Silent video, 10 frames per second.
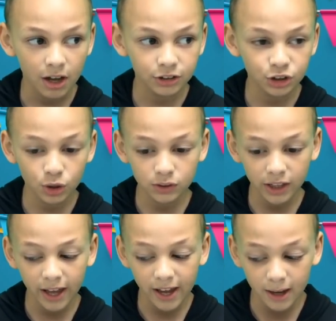I chose
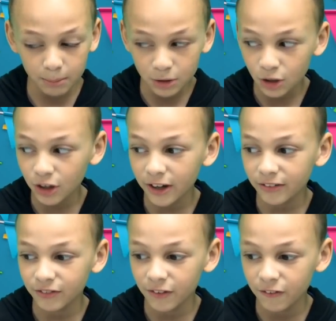
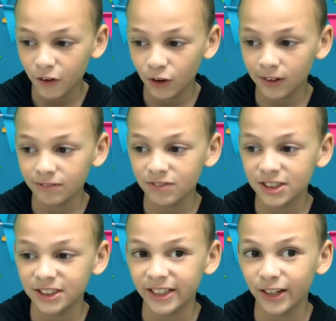Amulet, the third in the
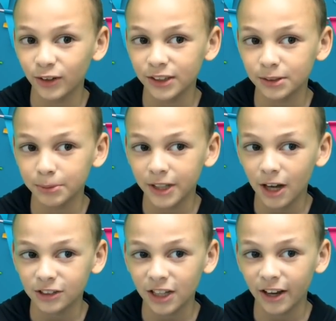series,
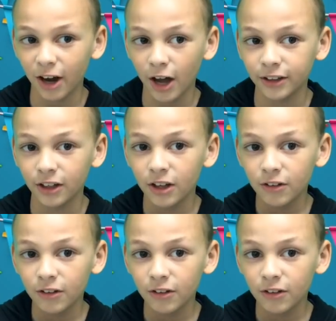because I like